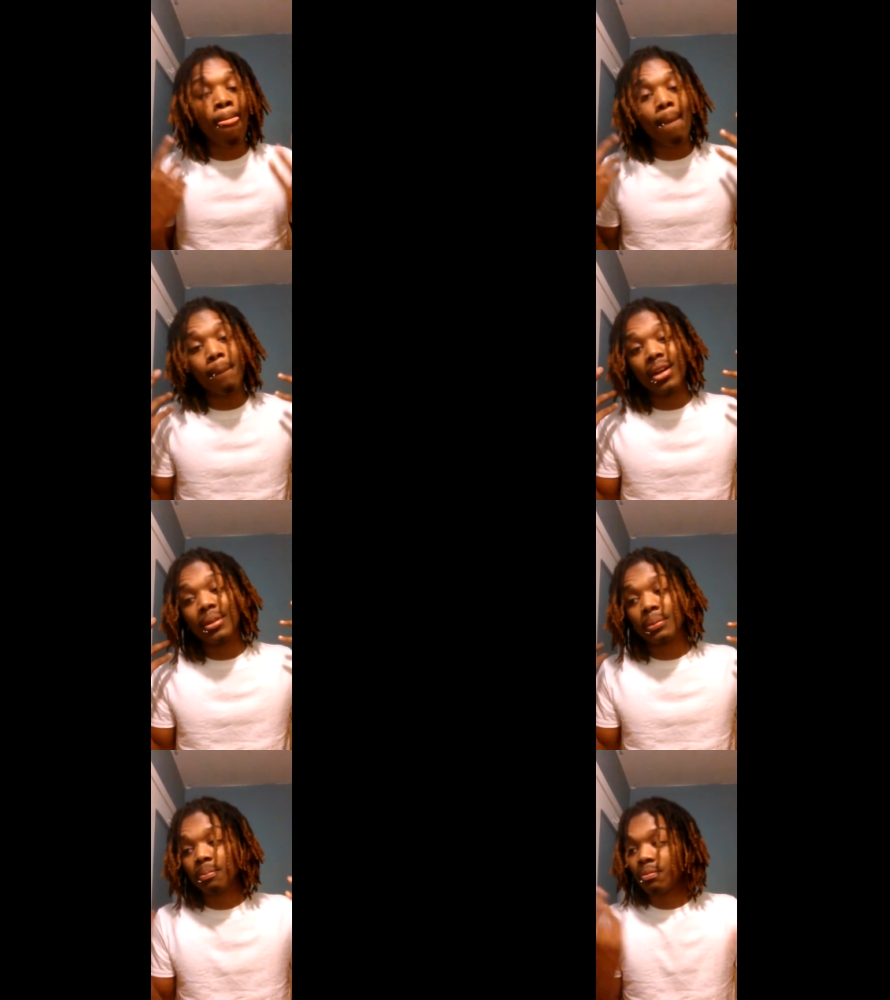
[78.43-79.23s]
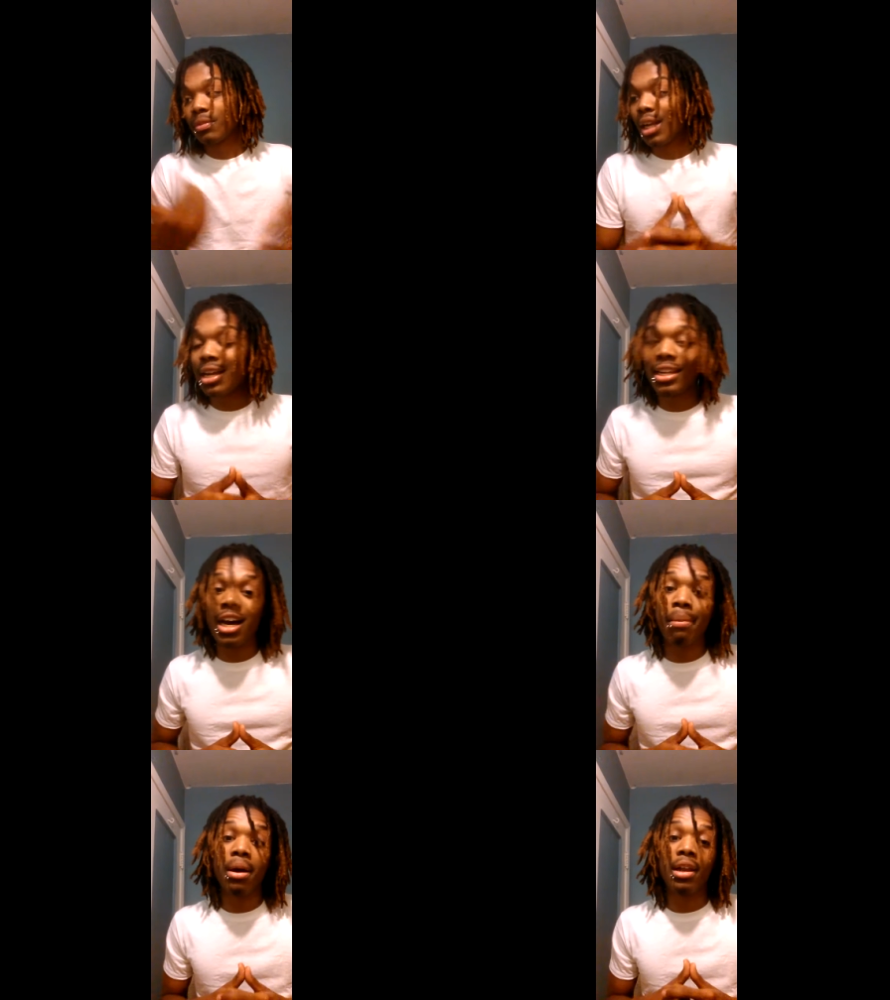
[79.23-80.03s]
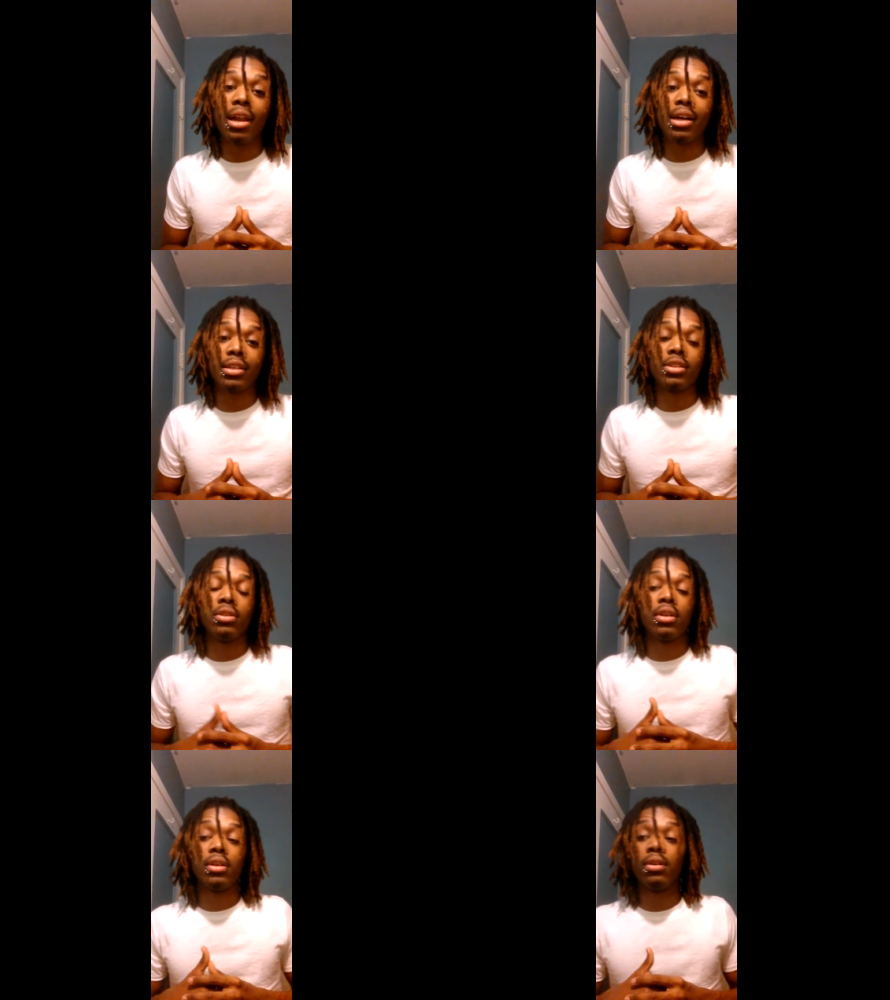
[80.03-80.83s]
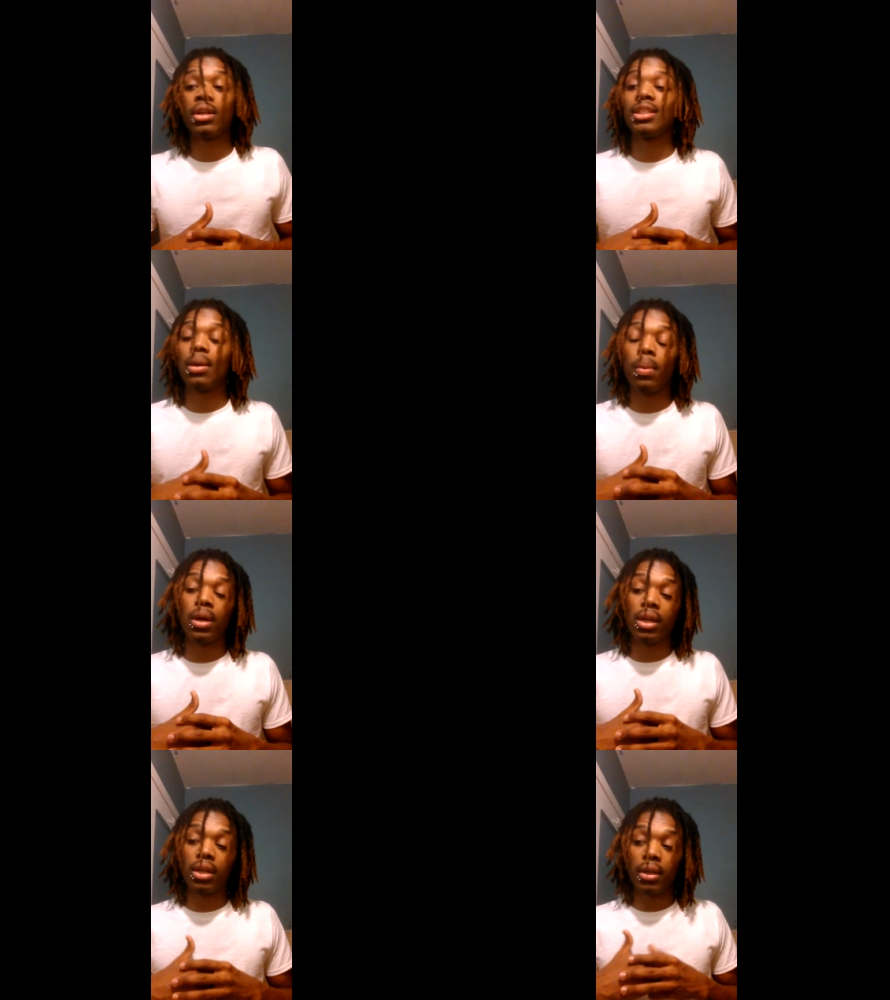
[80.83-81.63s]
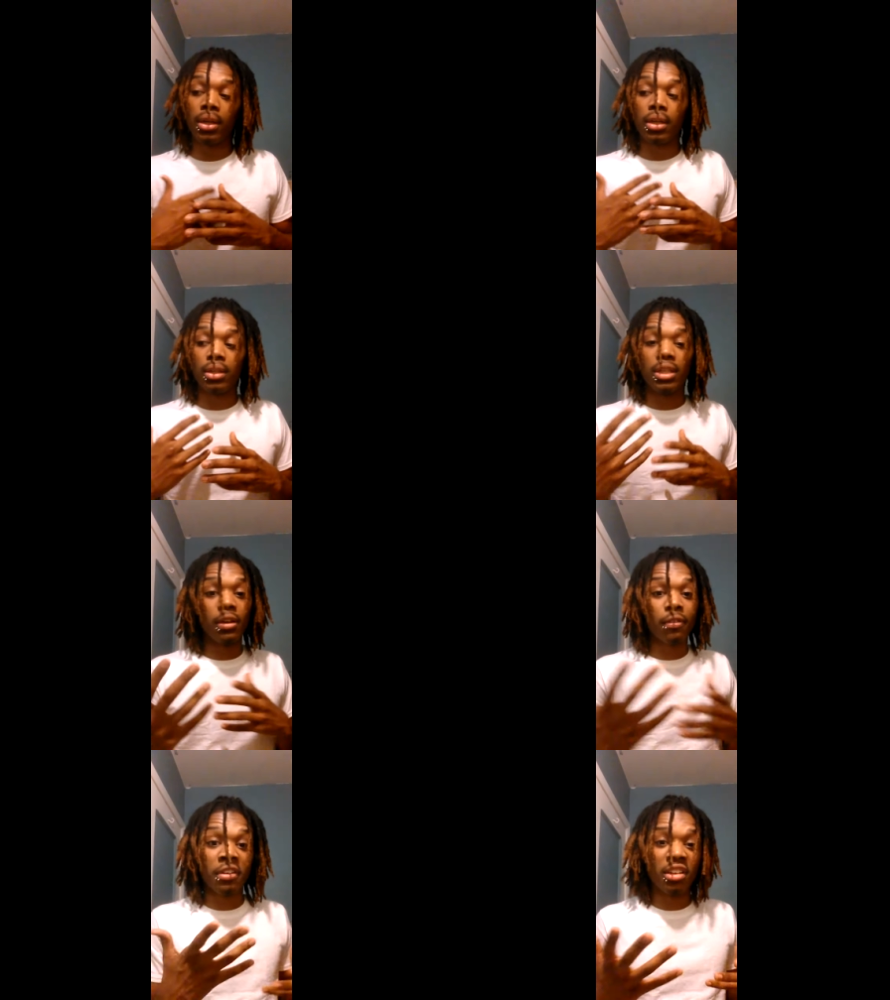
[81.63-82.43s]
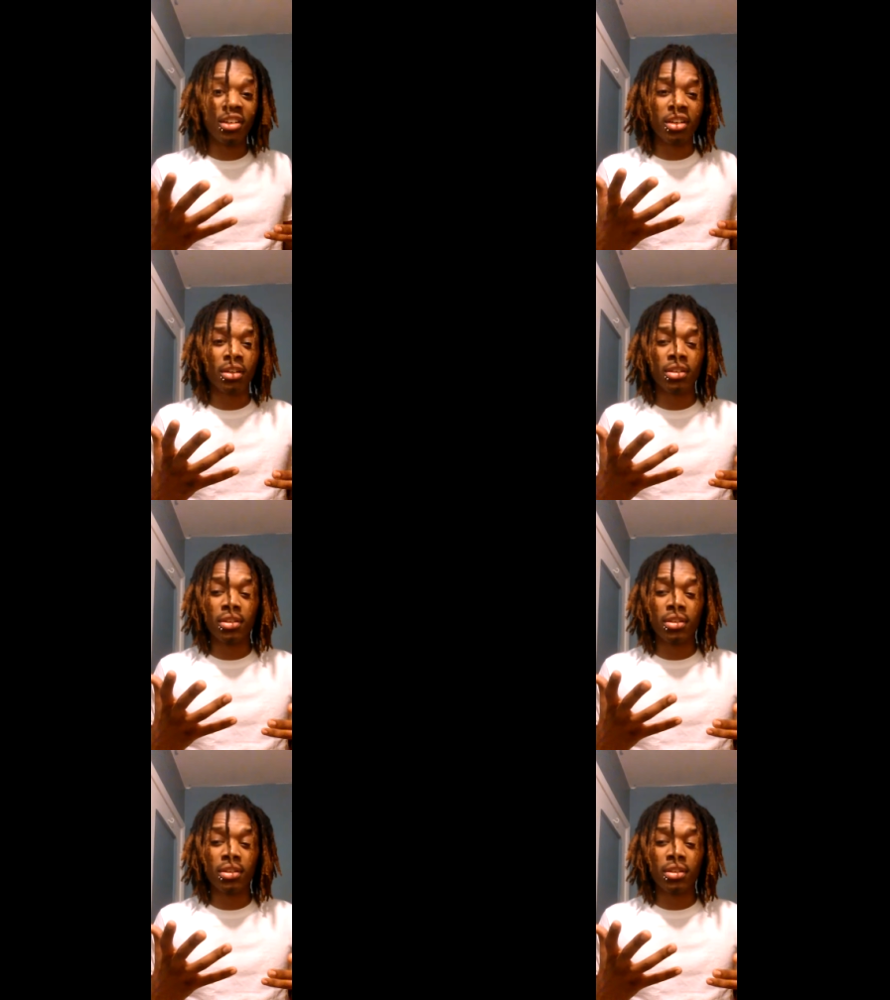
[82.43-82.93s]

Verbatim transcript: But I dyed my lock, you know, because I wanted a different look.